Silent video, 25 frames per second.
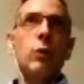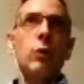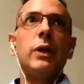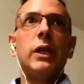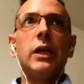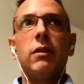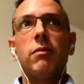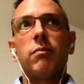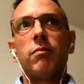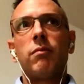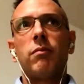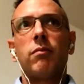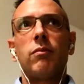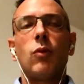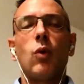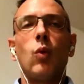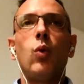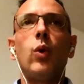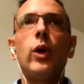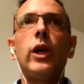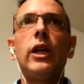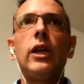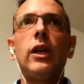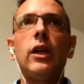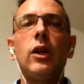be.
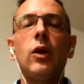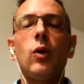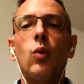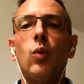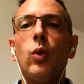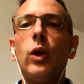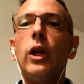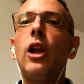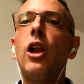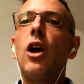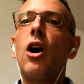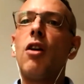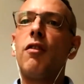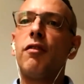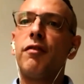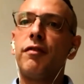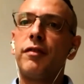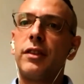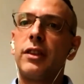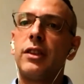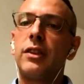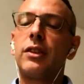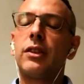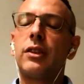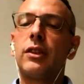We
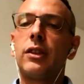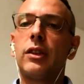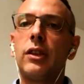loved